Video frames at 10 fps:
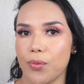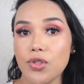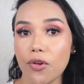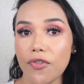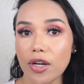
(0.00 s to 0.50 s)

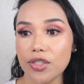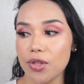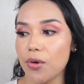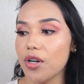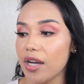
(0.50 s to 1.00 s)
So far
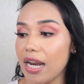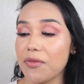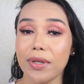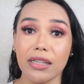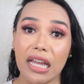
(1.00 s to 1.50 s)
so good.
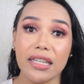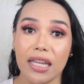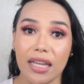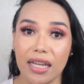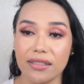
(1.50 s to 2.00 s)
I've been
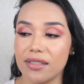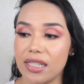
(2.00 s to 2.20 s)
liking it.